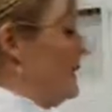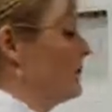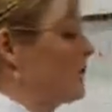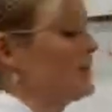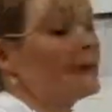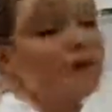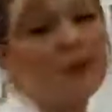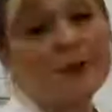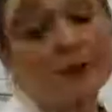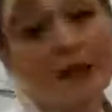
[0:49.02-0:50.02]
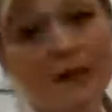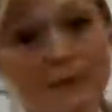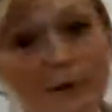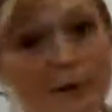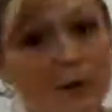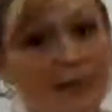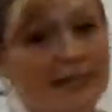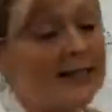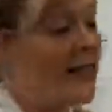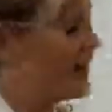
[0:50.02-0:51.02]
The NMR spectrometer comes with
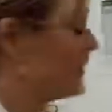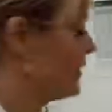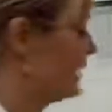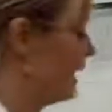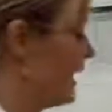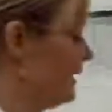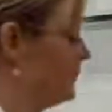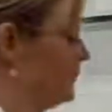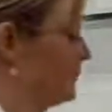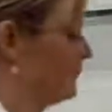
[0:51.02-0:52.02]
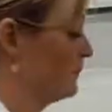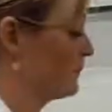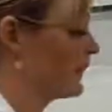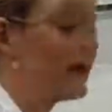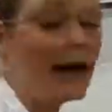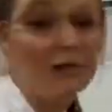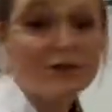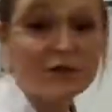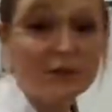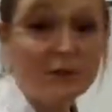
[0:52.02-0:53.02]
pretty standard
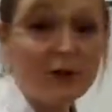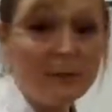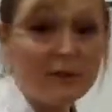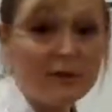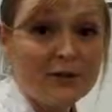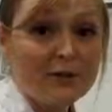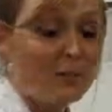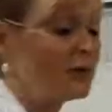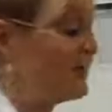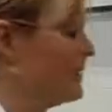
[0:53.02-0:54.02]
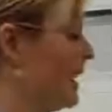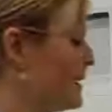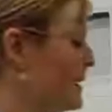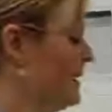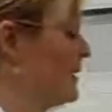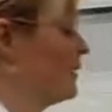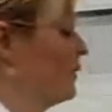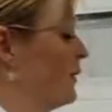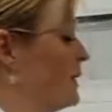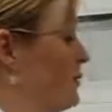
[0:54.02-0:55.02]
acquisition parameters preset.
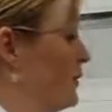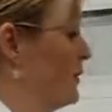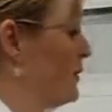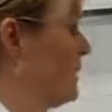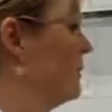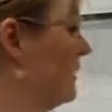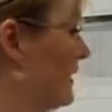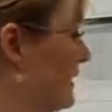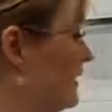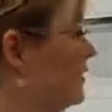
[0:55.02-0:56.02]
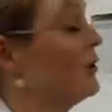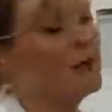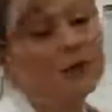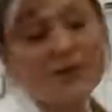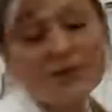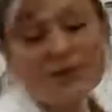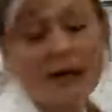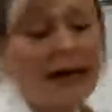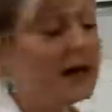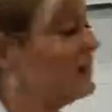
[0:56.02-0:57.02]
So once you put the sample in, no
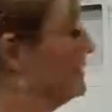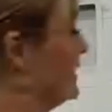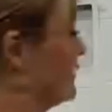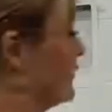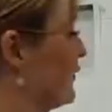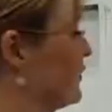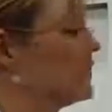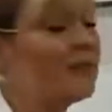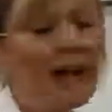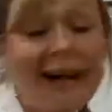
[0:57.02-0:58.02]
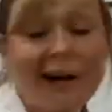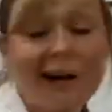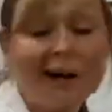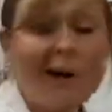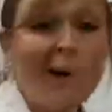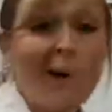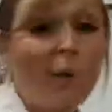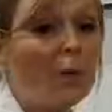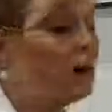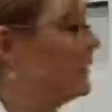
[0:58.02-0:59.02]
need for the use of air
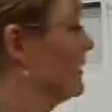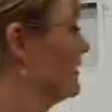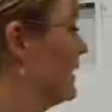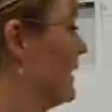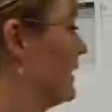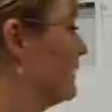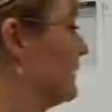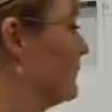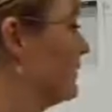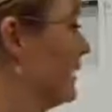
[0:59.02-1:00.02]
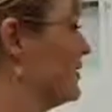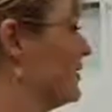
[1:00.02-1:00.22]
or depth